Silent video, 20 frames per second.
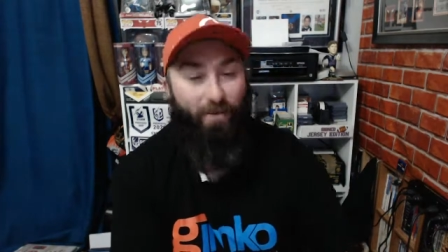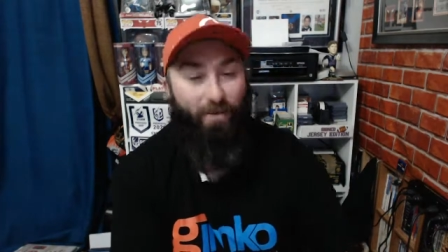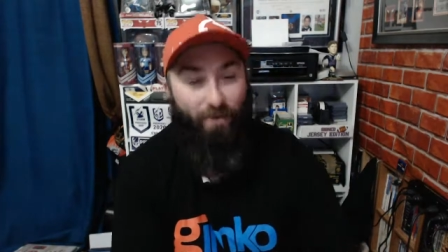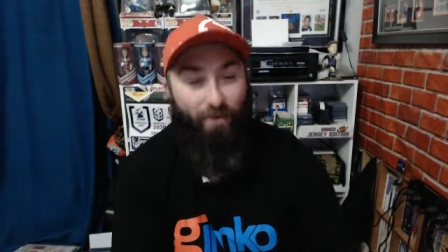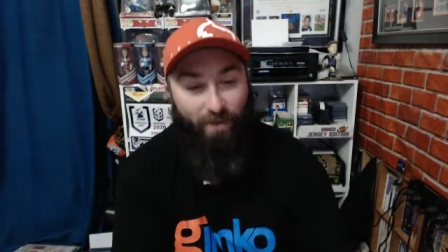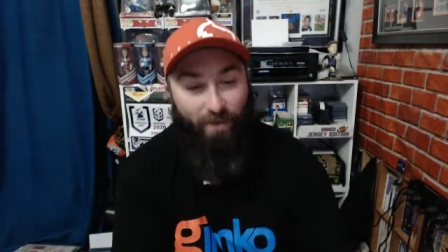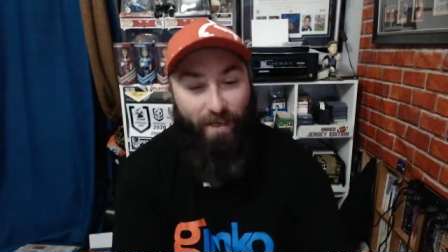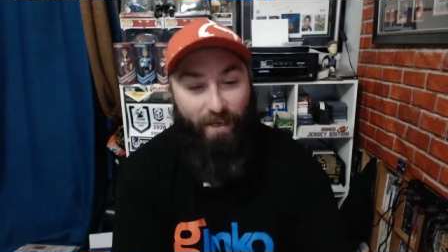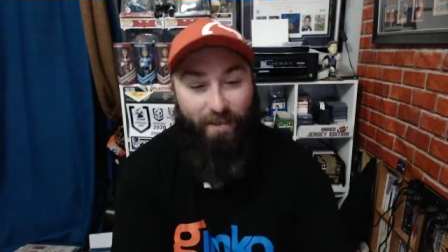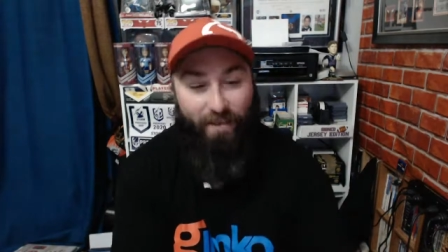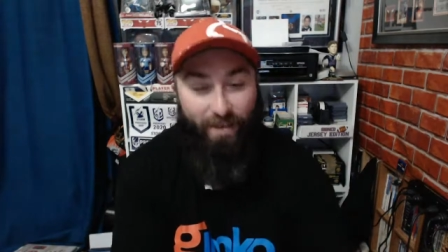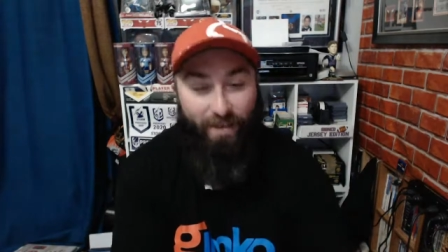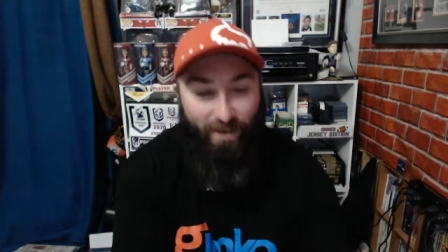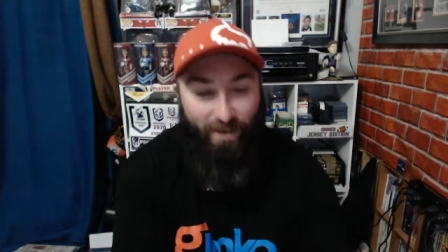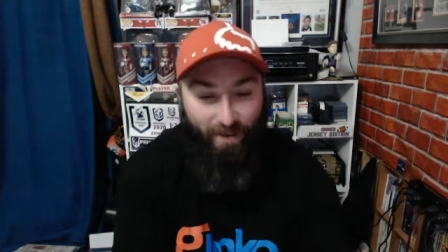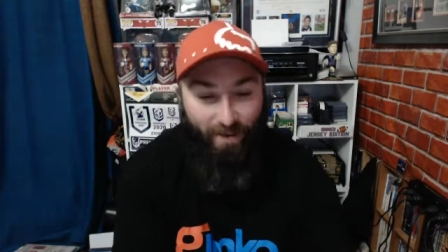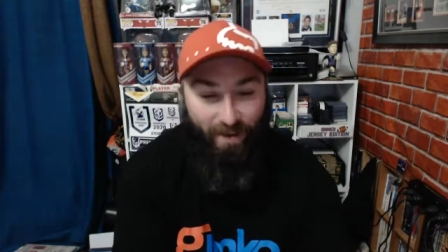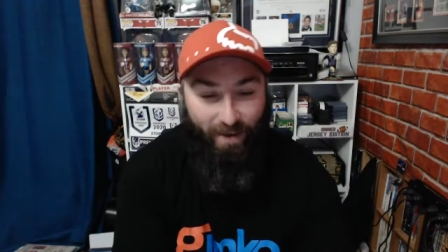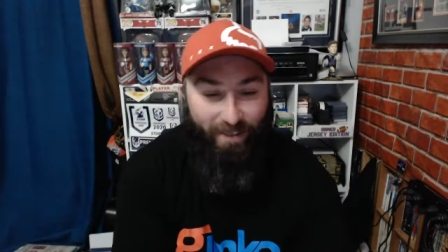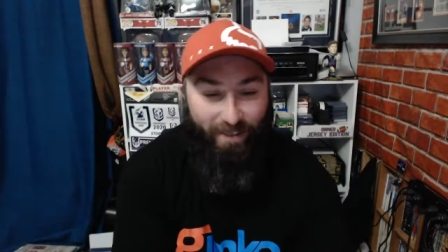two thousand
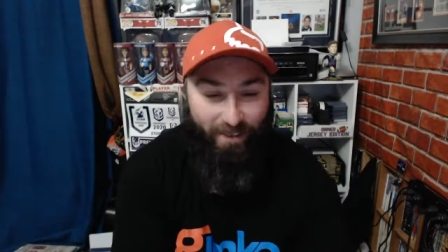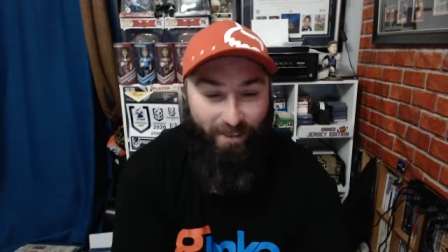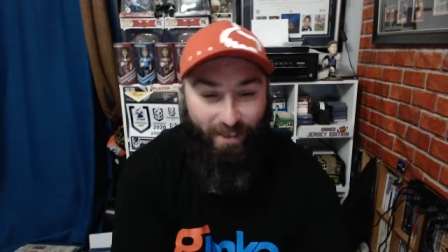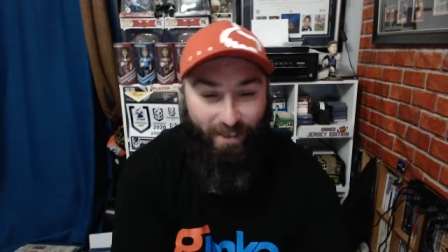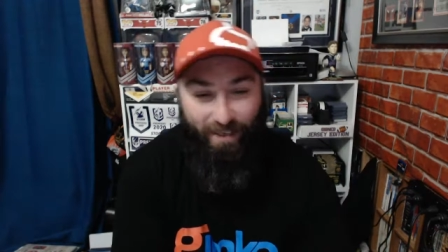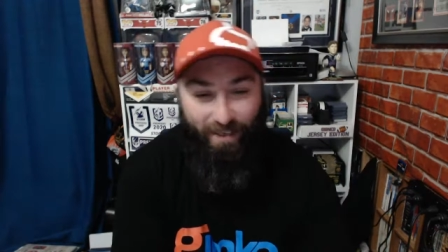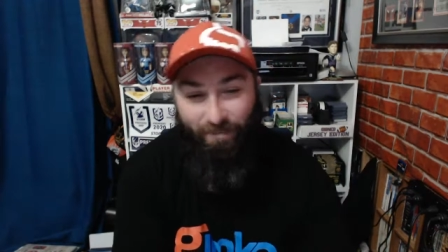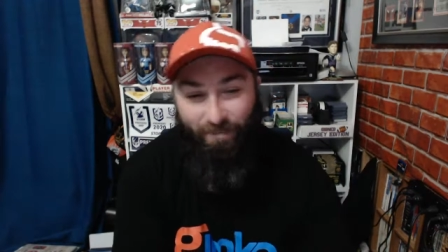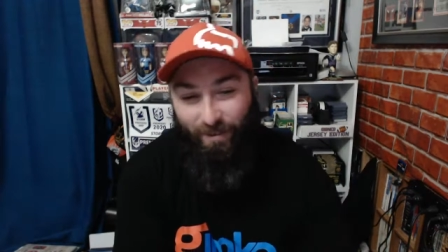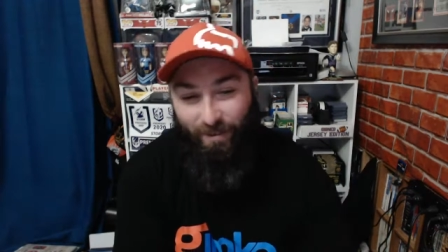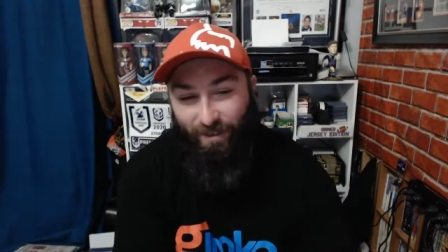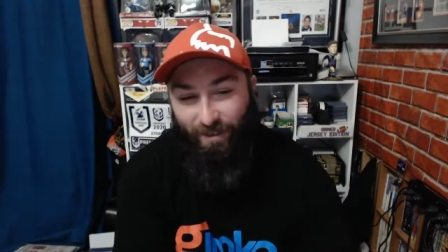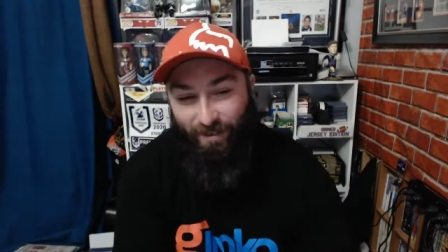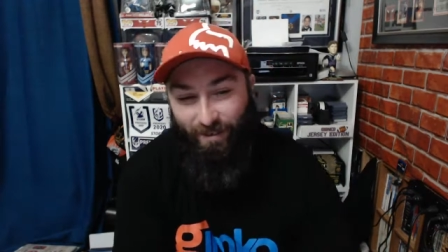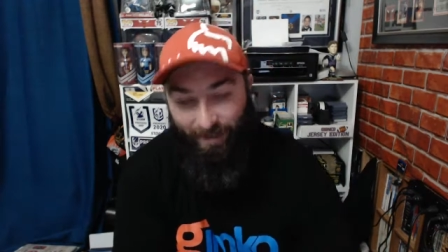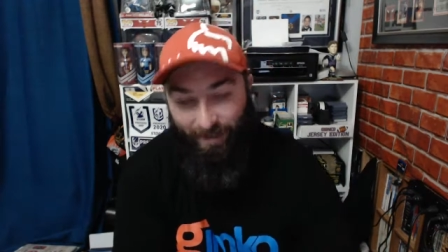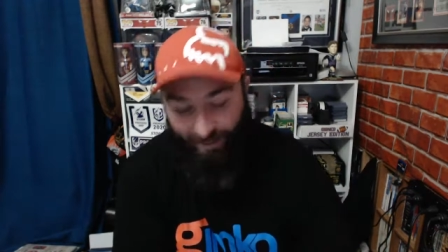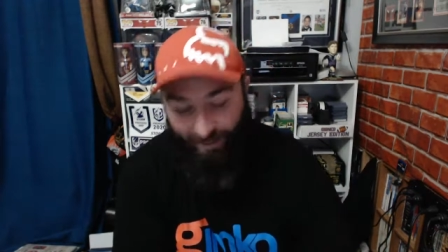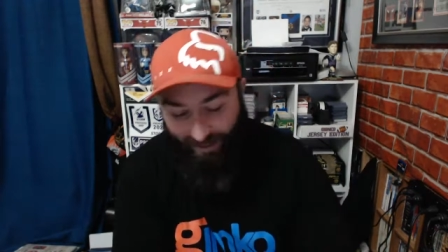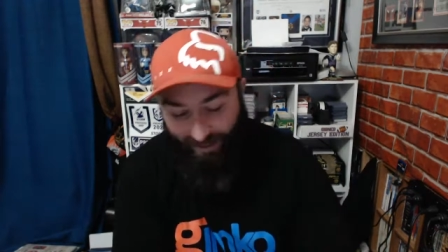nine champs,
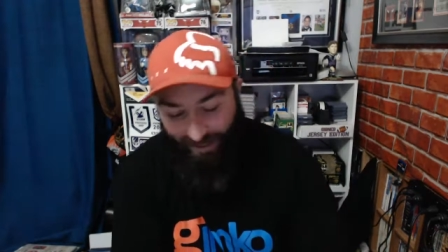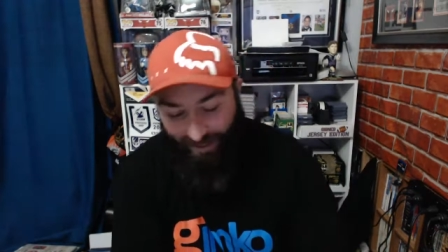sorry.